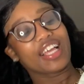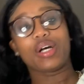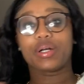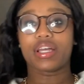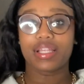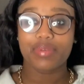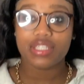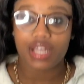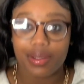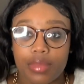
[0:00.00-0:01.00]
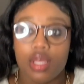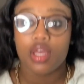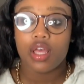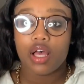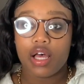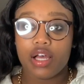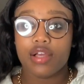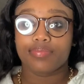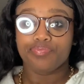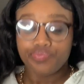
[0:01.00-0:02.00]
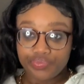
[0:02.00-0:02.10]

Okay, let me stop. Um,